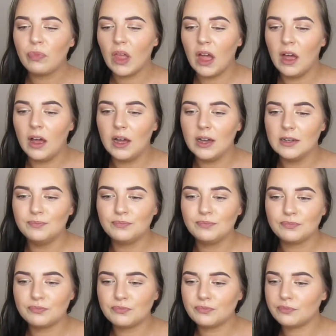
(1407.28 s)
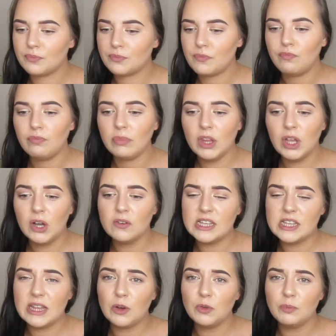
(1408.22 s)

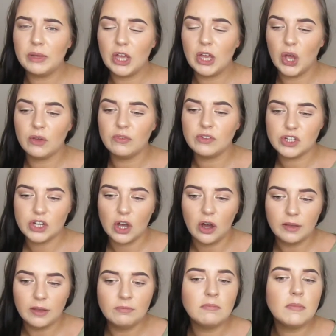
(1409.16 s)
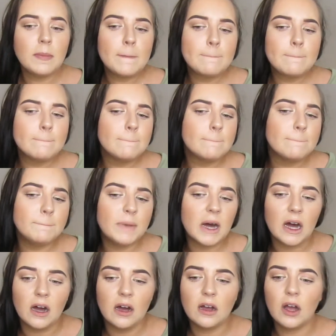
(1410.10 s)
Obviously that would be over time.
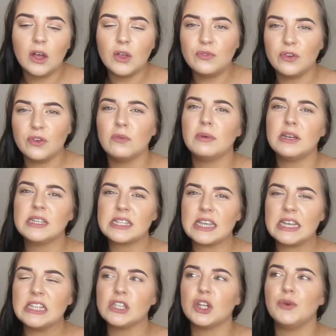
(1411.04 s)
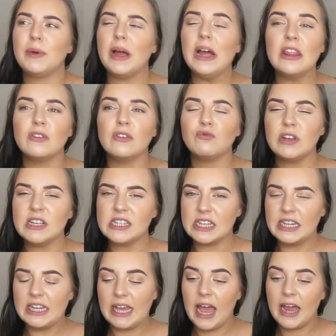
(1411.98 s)
But I feel my skin's a lot better
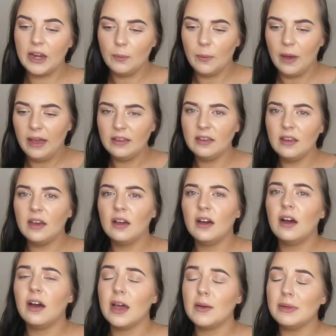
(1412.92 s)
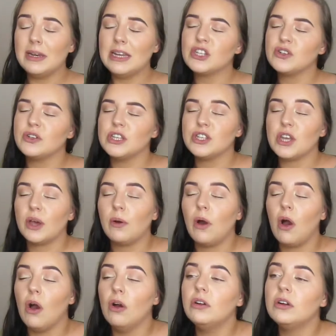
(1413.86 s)
recently anyway. I'm literally so
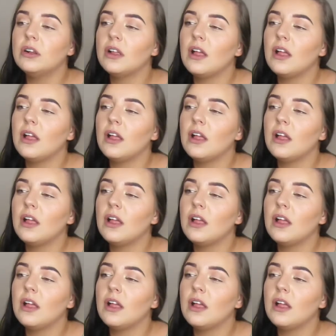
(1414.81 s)
hot.